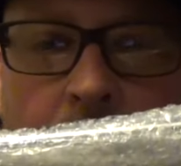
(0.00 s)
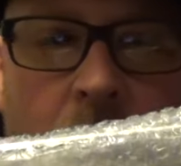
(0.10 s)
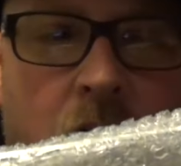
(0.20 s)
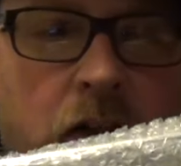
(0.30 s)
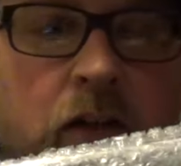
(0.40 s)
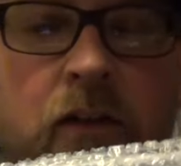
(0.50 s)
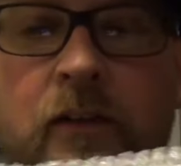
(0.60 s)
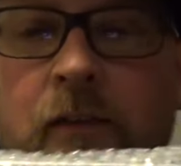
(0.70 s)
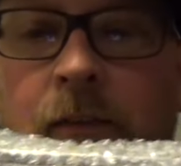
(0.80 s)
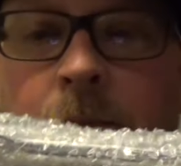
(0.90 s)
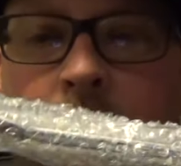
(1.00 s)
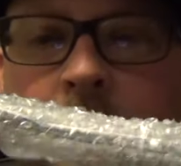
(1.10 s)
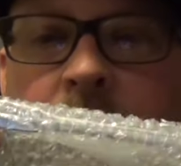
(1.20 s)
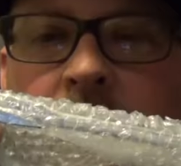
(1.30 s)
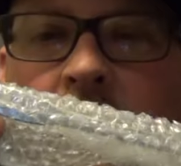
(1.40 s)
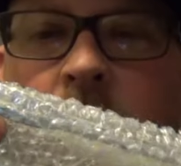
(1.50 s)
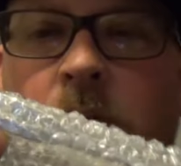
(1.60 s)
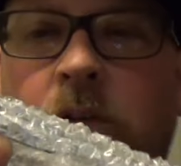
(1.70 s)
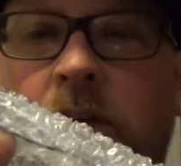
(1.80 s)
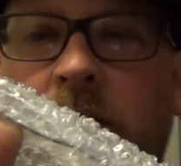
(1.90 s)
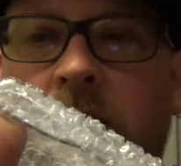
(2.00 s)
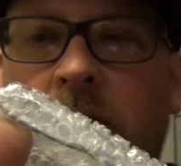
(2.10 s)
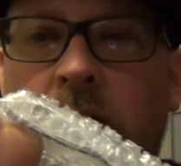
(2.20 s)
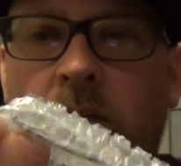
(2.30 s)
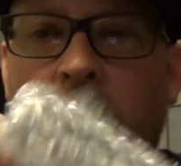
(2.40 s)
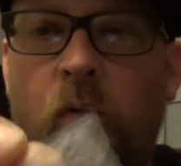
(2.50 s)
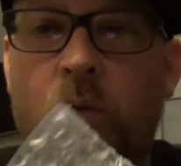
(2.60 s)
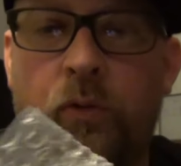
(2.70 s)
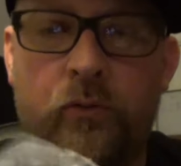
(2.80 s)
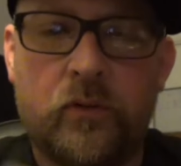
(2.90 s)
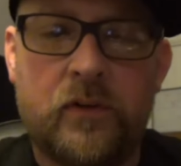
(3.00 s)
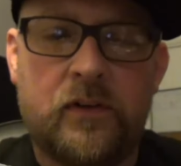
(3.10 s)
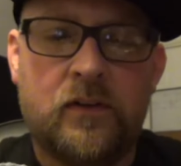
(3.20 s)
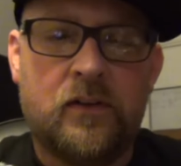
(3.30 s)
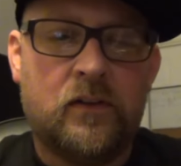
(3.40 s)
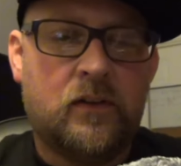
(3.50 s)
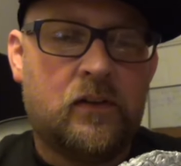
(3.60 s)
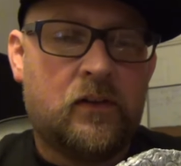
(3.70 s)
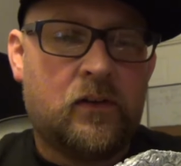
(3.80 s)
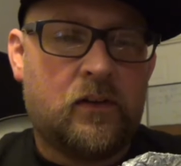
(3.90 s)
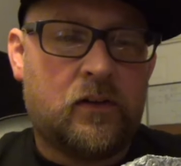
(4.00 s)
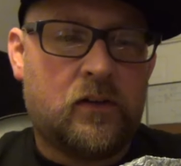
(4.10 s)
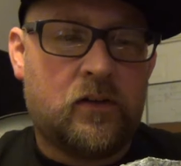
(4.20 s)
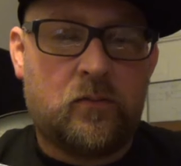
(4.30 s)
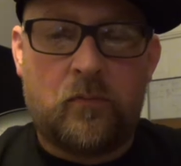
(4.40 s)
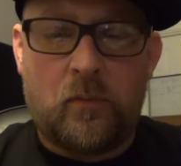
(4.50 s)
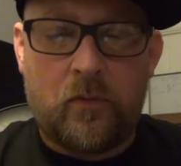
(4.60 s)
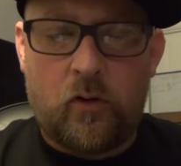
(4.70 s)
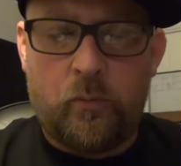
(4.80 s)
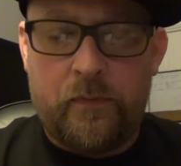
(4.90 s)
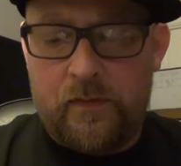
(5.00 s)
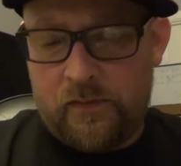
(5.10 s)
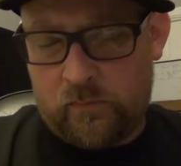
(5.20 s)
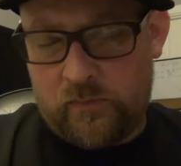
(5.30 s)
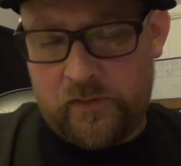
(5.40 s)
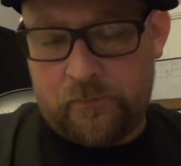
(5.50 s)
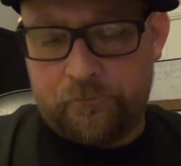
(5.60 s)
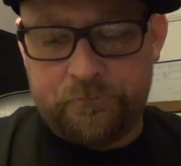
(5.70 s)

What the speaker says: longer. It's got a little like hole through it. I'm gonna open this one up.